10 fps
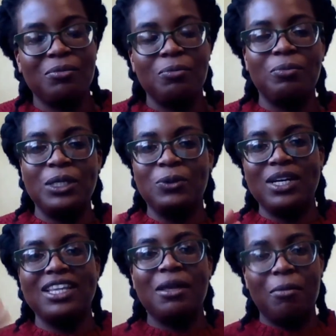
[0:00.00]

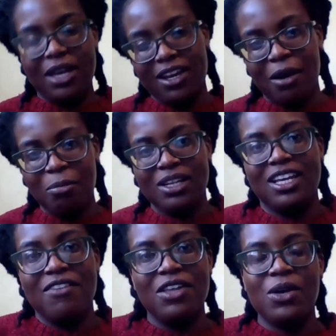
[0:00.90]
between the main couple,
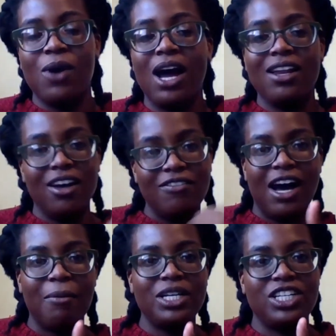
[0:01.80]
even though I love
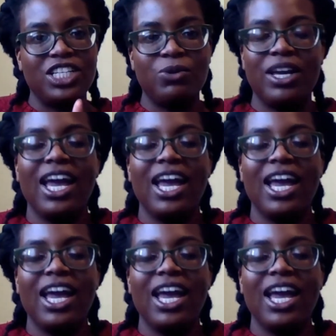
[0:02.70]
Ahmon and Shiwei.